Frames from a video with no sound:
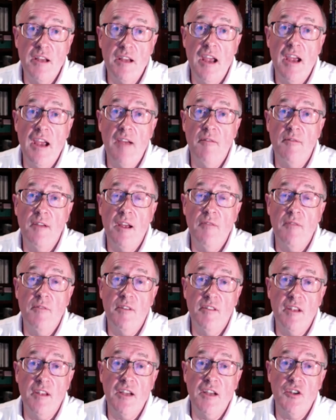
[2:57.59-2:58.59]
have
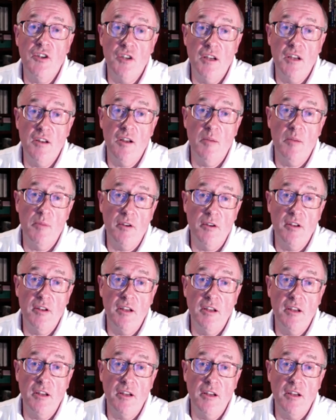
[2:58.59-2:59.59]
FSH in her
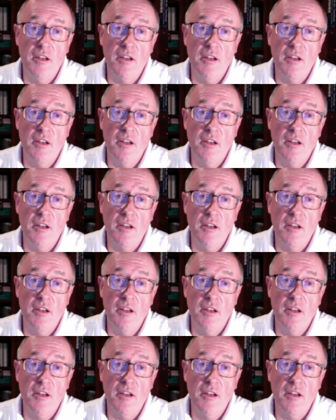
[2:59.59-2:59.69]
body,